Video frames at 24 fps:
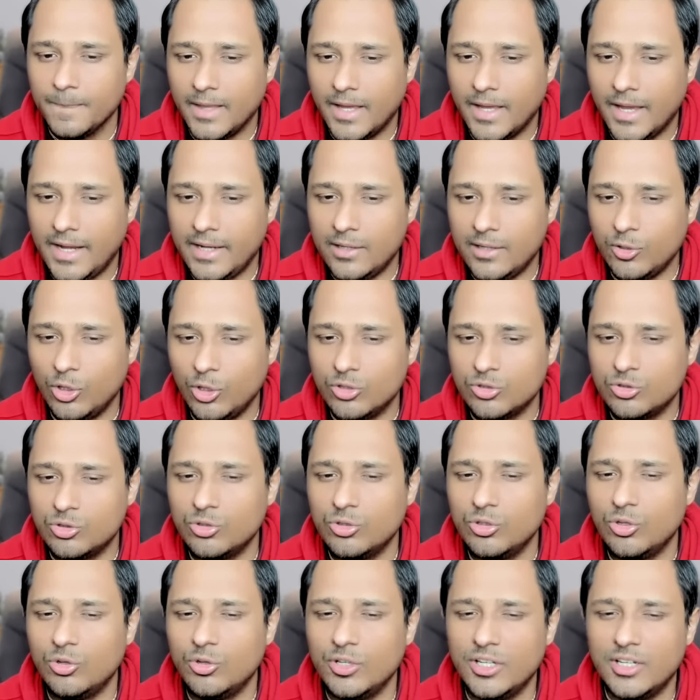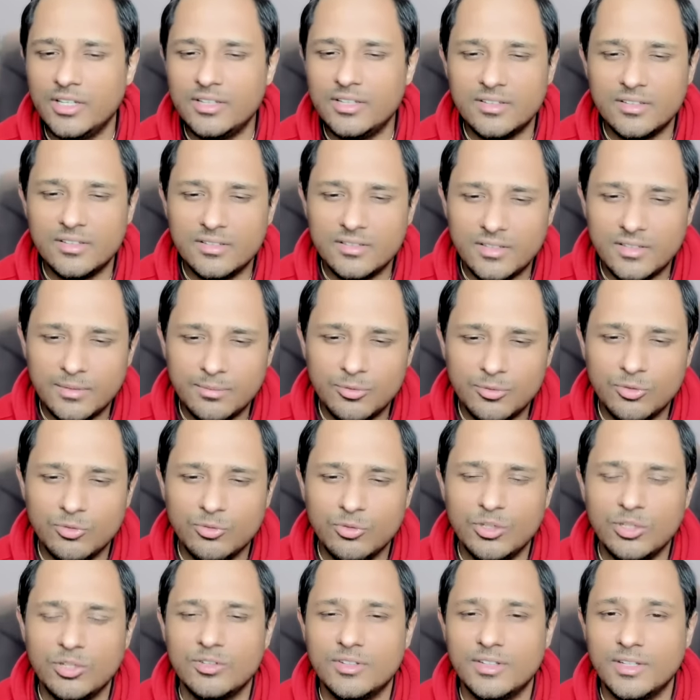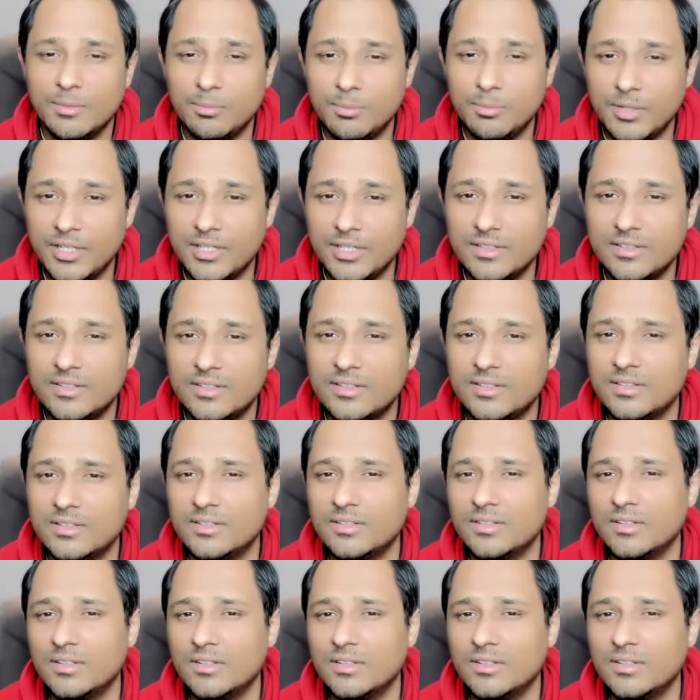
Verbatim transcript: And also your relationships with your siblings.